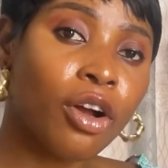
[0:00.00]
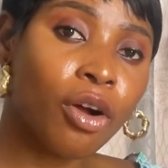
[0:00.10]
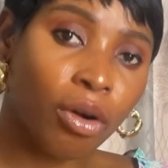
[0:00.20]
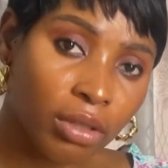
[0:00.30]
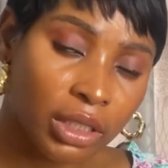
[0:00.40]

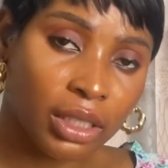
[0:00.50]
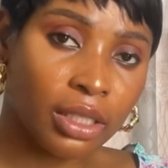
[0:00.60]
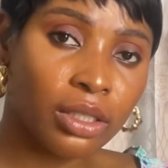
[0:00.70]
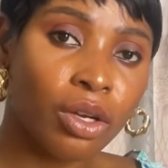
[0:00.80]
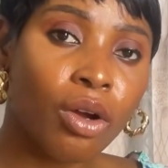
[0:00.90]

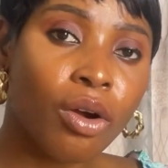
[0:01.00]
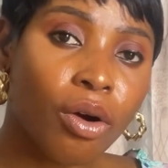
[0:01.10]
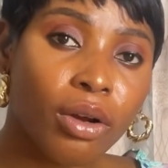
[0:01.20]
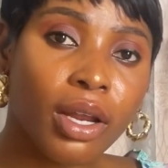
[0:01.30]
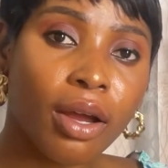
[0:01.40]
content
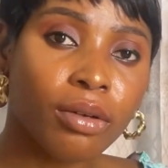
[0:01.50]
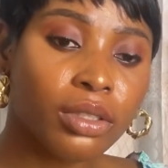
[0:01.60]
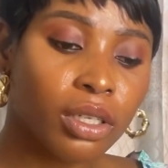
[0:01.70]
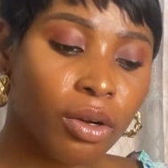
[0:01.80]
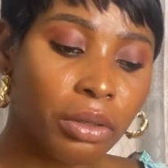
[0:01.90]

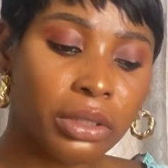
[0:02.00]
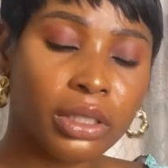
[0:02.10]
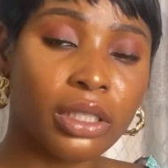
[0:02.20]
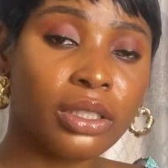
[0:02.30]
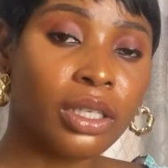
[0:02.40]
unhealthy
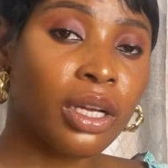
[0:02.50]
content